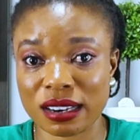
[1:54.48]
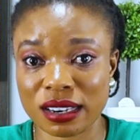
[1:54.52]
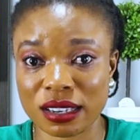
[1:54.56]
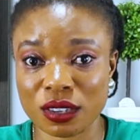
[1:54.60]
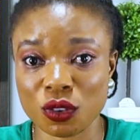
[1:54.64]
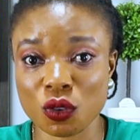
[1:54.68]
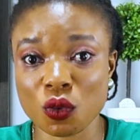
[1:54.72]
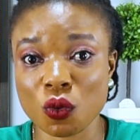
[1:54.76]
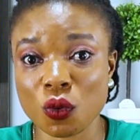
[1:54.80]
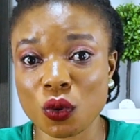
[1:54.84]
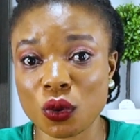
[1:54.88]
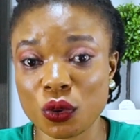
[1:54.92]

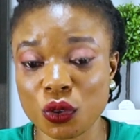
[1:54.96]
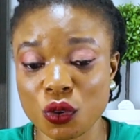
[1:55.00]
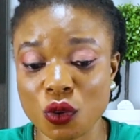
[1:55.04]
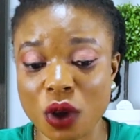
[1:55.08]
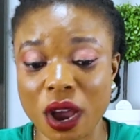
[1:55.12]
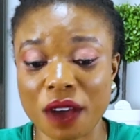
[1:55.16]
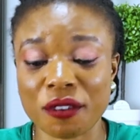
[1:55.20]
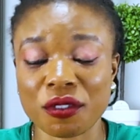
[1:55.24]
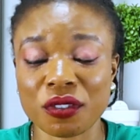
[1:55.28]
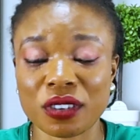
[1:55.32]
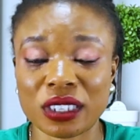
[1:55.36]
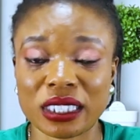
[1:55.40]
you
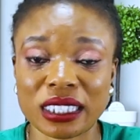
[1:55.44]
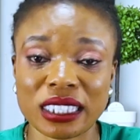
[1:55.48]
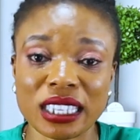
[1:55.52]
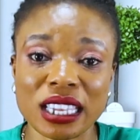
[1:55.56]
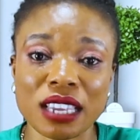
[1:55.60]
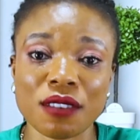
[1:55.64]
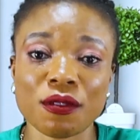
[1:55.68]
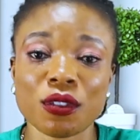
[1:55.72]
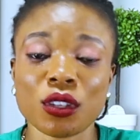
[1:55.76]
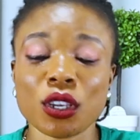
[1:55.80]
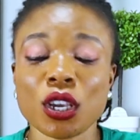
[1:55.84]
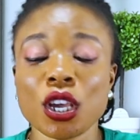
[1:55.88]
have
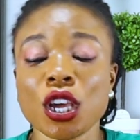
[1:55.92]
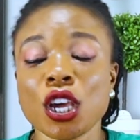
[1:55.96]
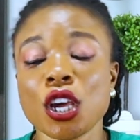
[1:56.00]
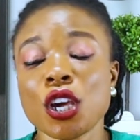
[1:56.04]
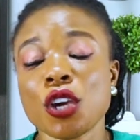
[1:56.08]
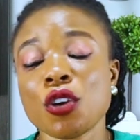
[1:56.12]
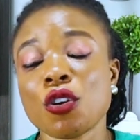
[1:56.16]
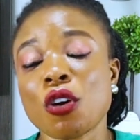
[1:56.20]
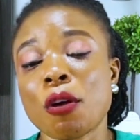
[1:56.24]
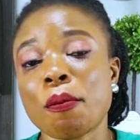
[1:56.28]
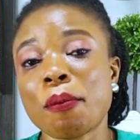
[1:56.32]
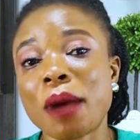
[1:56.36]
received,
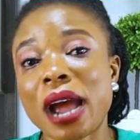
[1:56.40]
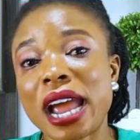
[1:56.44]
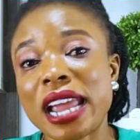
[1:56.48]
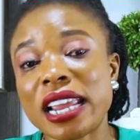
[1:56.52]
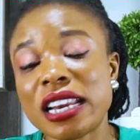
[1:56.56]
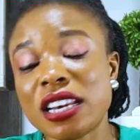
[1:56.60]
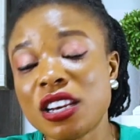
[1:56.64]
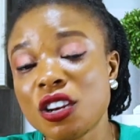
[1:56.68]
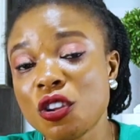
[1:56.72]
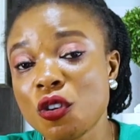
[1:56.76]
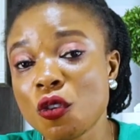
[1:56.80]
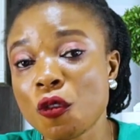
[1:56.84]
you're
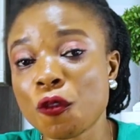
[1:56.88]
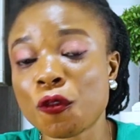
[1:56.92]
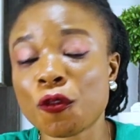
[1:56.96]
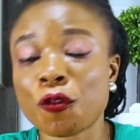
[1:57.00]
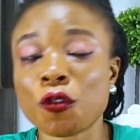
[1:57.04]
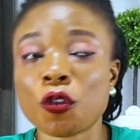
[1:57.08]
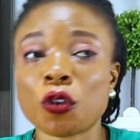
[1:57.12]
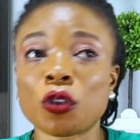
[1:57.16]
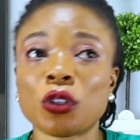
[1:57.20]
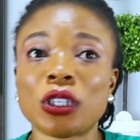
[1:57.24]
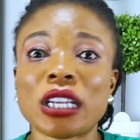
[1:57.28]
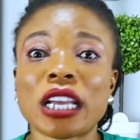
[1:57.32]
buying new
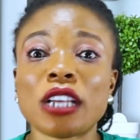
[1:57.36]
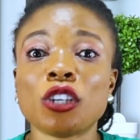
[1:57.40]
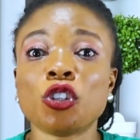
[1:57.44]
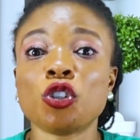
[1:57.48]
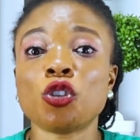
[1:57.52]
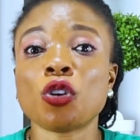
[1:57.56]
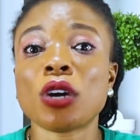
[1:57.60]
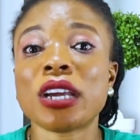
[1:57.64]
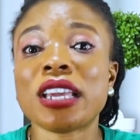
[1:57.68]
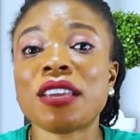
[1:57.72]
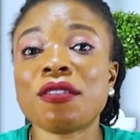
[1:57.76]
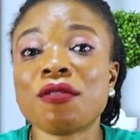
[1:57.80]
phone that you
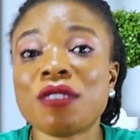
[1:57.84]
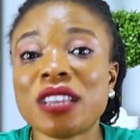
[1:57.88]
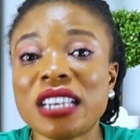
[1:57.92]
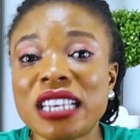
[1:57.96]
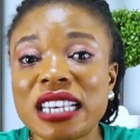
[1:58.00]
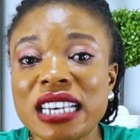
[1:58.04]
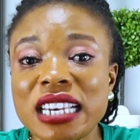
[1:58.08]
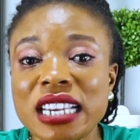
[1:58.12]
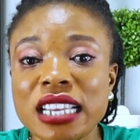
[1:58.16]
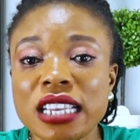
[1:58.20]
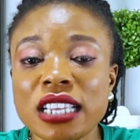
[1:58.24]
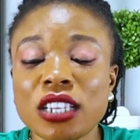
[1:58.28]
don't
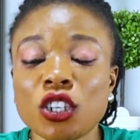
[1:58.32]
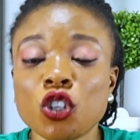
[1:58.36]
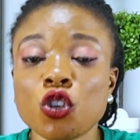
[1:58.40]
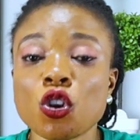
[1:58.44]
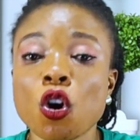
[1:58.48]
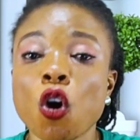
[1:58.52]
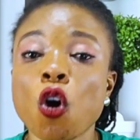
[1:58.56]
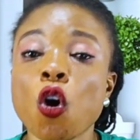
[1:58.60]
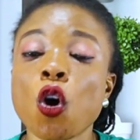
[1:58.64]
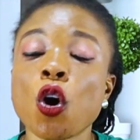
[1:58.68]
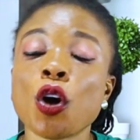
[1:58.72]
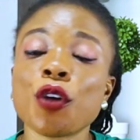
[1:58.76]
even need.
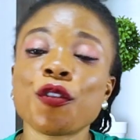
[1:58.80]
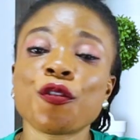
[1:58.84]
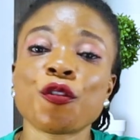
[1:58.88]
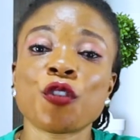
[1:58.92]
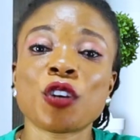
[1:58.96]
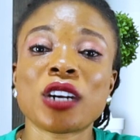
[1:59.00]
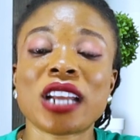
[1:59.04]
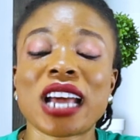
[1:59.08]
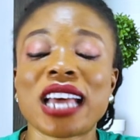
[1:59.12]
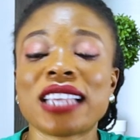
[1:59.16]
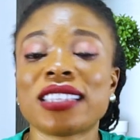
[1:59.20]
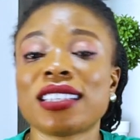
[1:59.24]
Your old
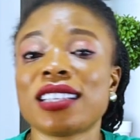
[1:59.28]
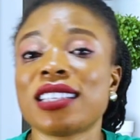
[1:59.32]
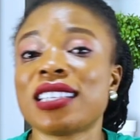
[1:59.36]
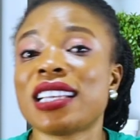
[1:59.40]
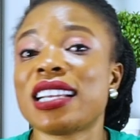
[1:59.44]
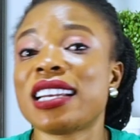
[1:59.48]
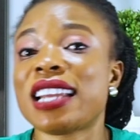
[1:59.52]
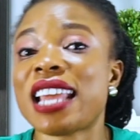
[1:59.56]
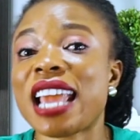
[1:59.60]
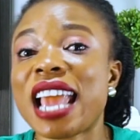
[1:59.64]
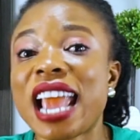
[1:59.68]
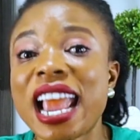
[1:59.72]
phone hasn't
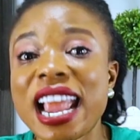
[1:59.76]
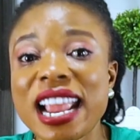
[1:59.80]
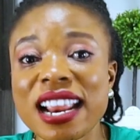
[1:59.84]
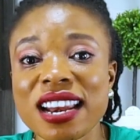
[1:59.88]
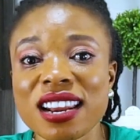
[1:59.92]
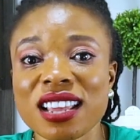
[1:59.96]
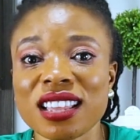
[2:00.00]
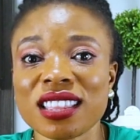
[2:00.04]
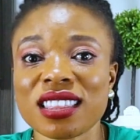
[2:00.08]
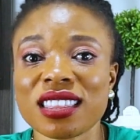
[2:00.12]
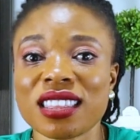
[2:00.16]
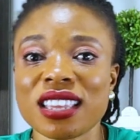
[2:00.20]
done
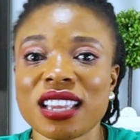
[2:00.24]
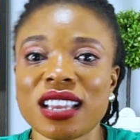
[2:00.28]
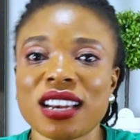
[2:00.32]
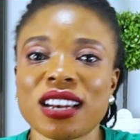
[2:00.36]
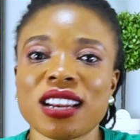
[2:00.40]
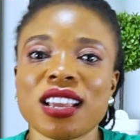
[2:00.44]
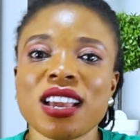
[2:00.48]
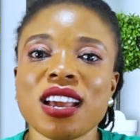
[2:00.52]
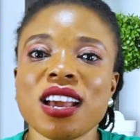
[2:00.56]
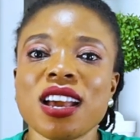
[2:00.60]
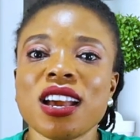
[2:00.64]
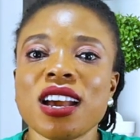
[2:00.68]

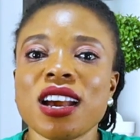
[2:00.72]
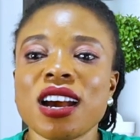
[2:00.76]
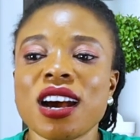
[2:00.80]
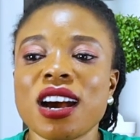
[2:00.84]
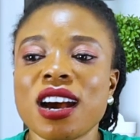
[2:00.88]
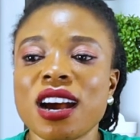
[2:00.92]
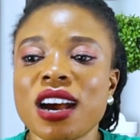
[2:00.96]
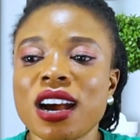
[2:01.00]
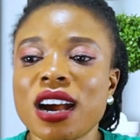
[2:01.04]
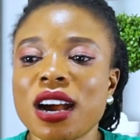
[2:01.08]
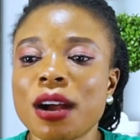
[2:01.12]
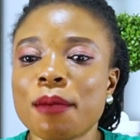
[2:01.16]
anything.
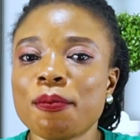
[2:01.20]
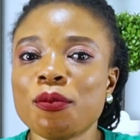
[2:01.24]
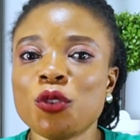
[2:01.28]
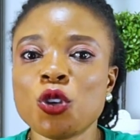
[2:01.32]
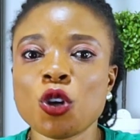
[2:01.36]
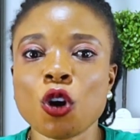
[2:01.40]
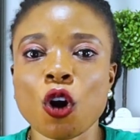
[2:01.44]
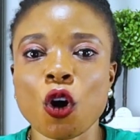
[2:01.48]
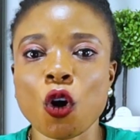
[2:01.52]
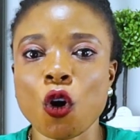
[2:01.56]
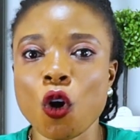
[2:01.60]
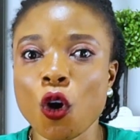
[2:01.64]

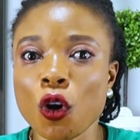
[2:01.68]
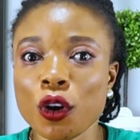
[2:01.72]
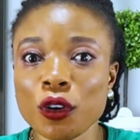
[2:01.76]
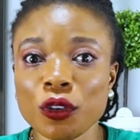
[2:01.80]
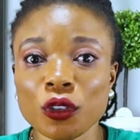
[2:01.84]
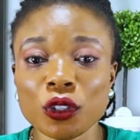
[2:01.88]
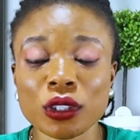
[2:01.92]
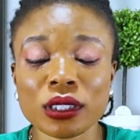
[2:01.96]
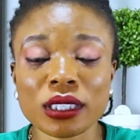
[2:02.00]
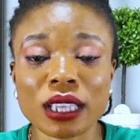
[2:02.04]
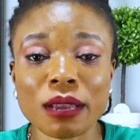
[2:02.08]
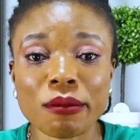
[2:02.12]
Your own
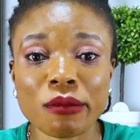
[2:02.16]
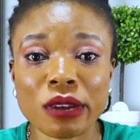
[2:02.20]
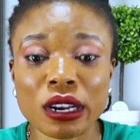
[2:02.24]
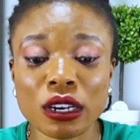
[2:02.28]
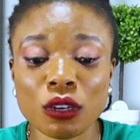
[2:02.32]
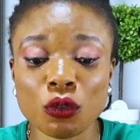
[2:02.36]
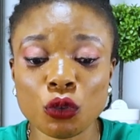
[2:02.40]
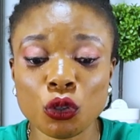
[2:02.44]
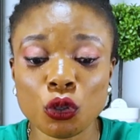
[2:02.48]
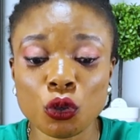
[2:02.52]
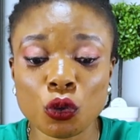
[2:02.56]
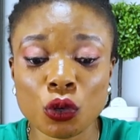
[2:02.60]
somebody
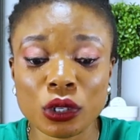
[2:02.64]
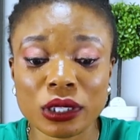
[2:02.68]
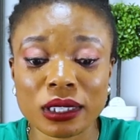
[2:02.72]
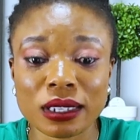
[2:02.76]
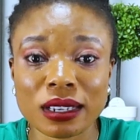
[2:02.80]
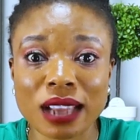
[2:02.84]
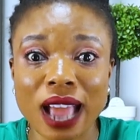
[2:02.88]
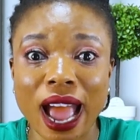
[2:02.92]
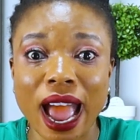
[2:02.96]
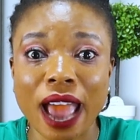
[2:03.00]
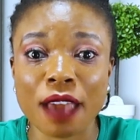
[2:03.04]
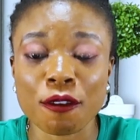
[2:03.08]

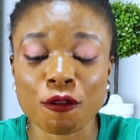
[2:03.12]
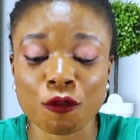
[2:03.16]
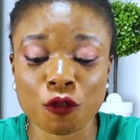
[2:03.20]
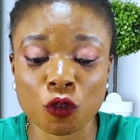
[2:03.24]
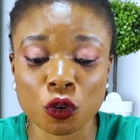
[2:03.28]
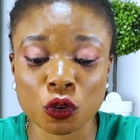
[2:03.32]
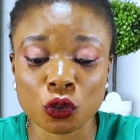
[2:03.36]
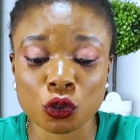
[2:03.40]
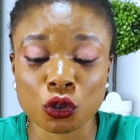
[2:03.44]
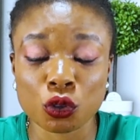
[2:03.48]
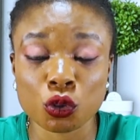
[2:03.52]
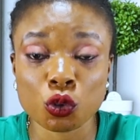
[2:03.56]
using
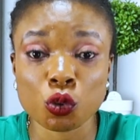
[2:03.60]
iPhone